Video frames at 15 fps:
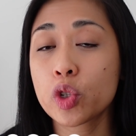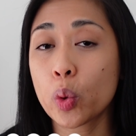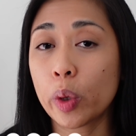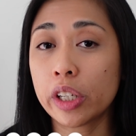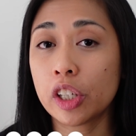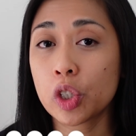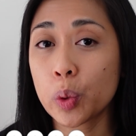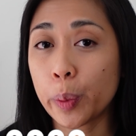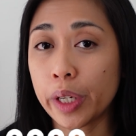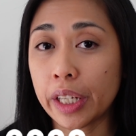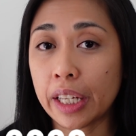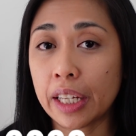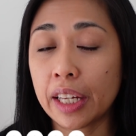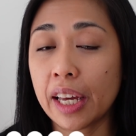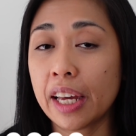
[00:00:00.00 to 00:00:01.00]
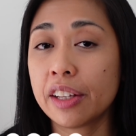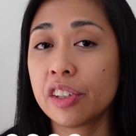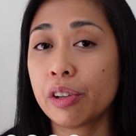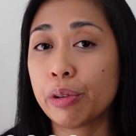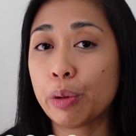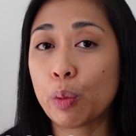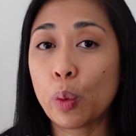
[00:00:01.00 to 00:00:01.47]
2020, and
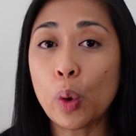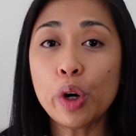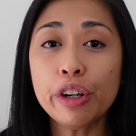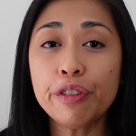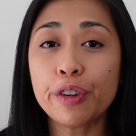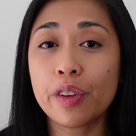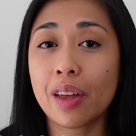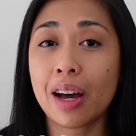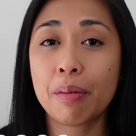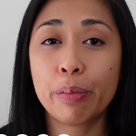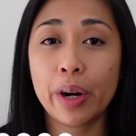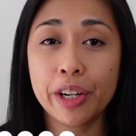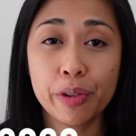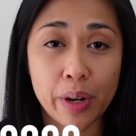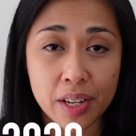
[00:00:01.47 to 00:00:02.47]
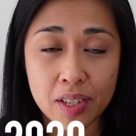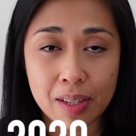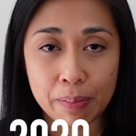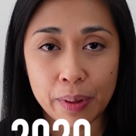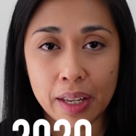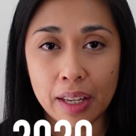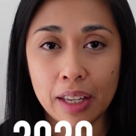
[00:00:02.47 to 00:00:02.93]
the reward for that bread
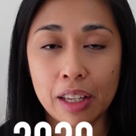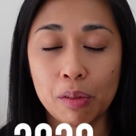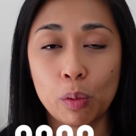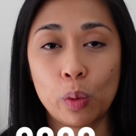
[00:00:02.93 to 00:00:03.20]
recipe